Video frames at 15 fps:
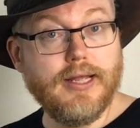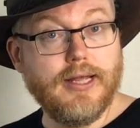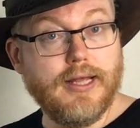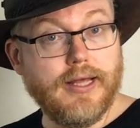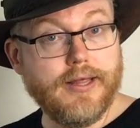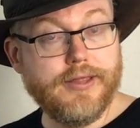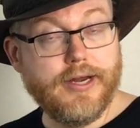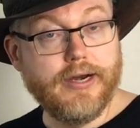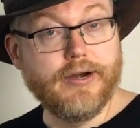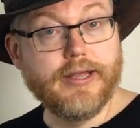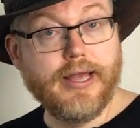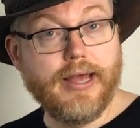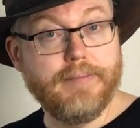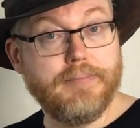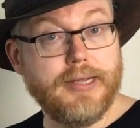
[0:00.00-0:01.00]
There
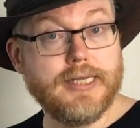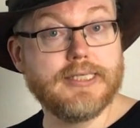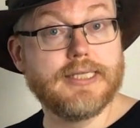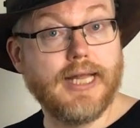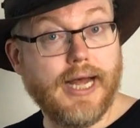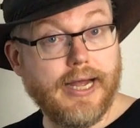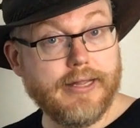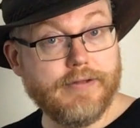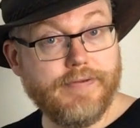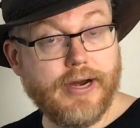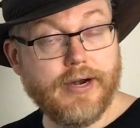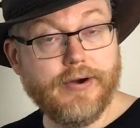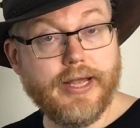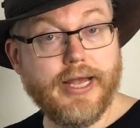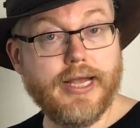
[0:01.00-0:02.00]
can be slight
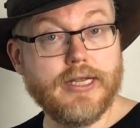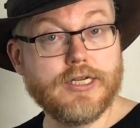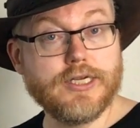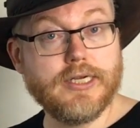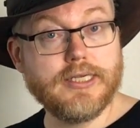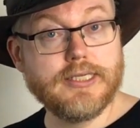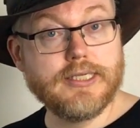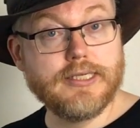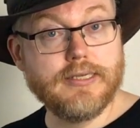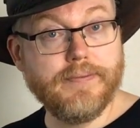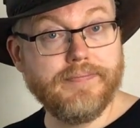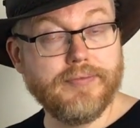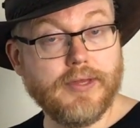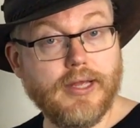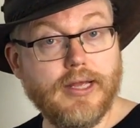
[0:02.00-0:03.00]
variations,
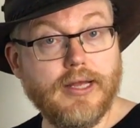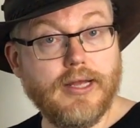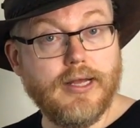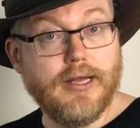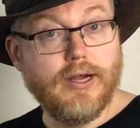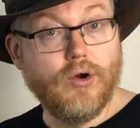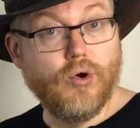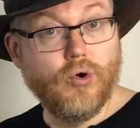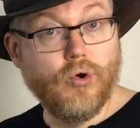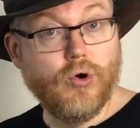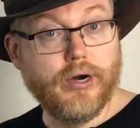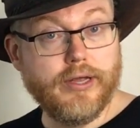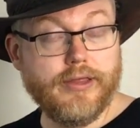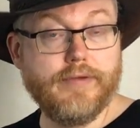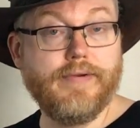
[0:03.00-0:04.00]

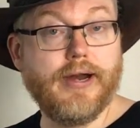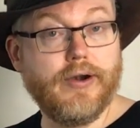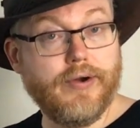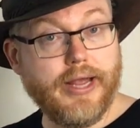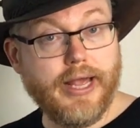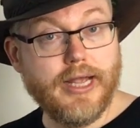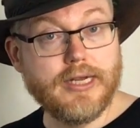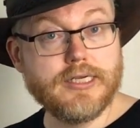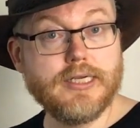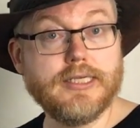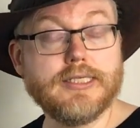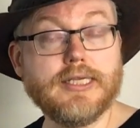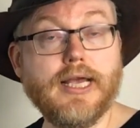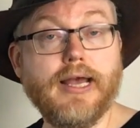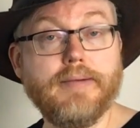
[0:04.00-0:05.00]
or the
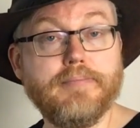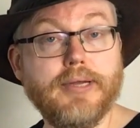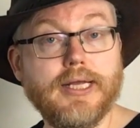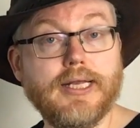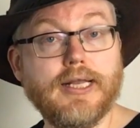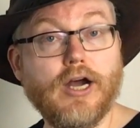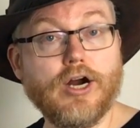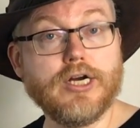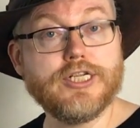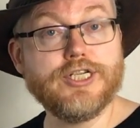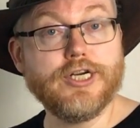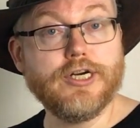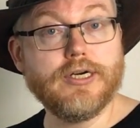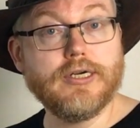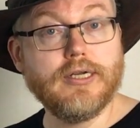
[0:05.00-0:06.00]
variations can be
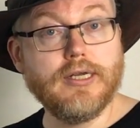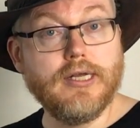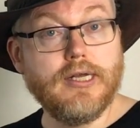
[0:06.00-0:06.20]
larger.